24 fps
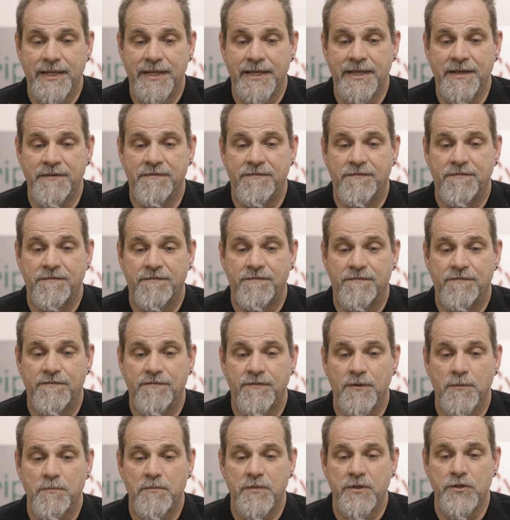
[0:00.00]

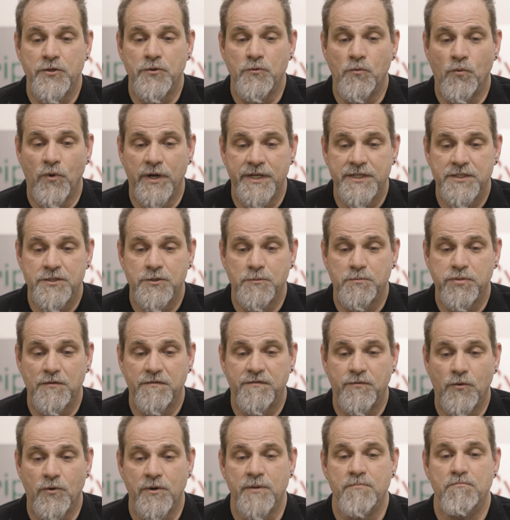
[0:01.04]
if you want to
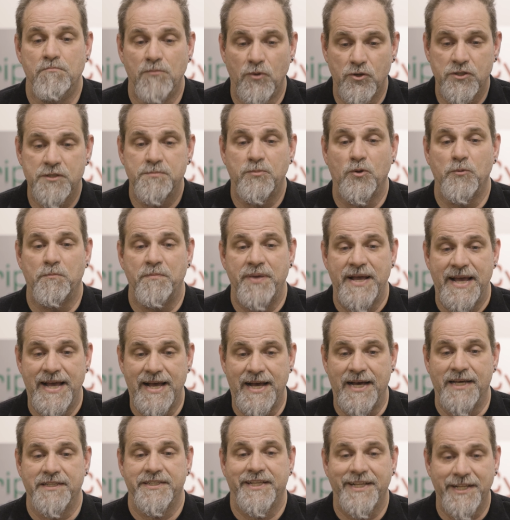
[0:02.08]
perform multiple
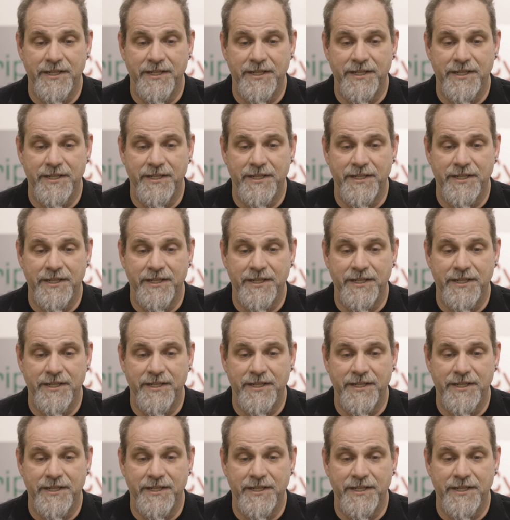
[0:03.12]
paths,